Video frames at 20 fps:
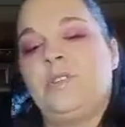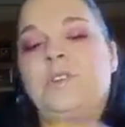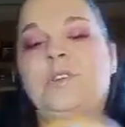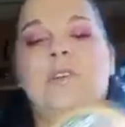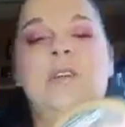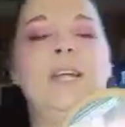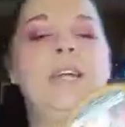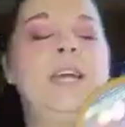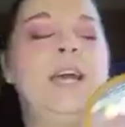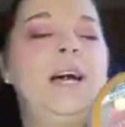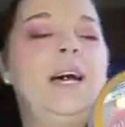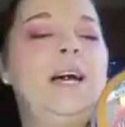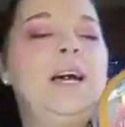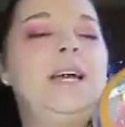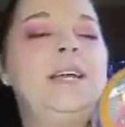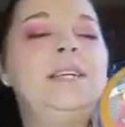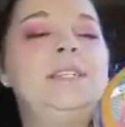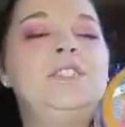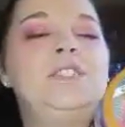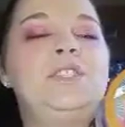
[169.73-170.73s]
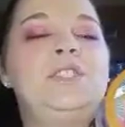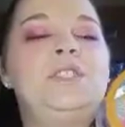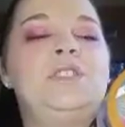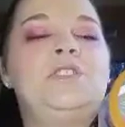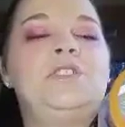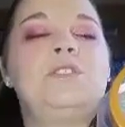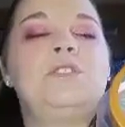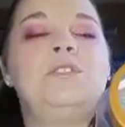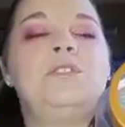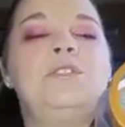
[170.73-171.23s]
Tree Hut
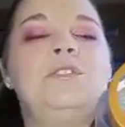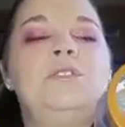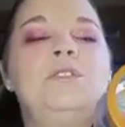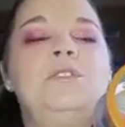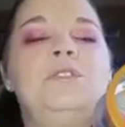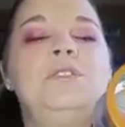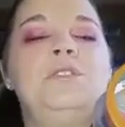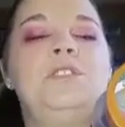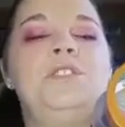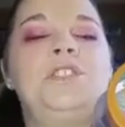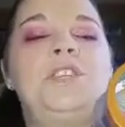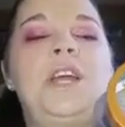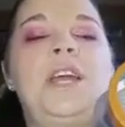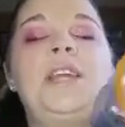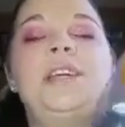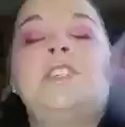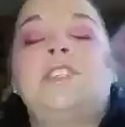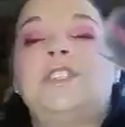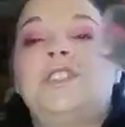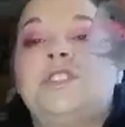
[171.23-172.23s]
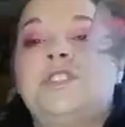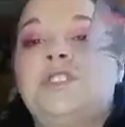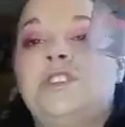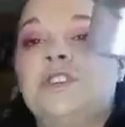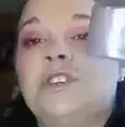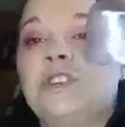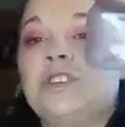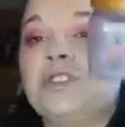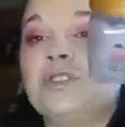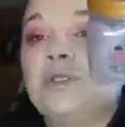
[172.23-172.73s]
shea
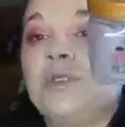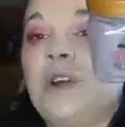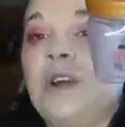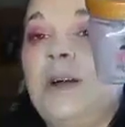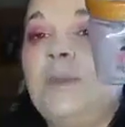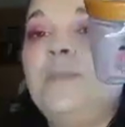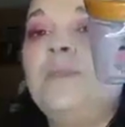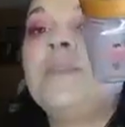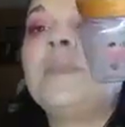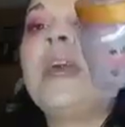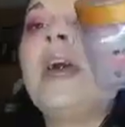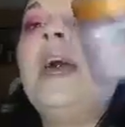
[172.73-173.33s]
sugar scrub.